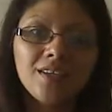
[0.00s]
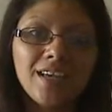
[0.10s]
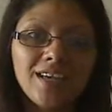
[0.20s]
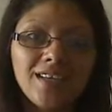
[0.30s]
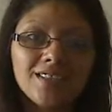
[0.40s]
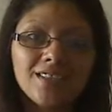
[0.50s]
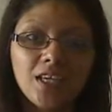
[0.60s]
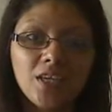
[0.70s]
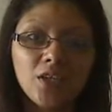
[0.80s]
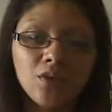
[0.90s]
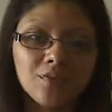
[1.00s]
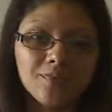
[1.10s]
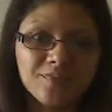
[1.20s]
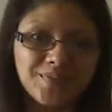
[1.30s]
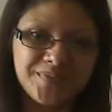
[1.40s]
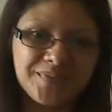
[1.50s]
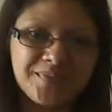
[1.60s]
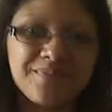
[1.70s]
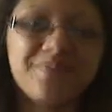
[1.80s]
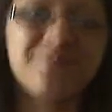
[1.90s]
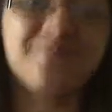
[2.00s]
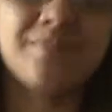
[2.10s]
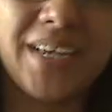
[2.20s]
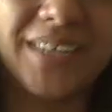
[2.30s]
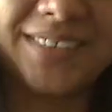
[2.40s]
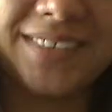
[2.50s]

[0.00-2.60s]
And thank you. Bye.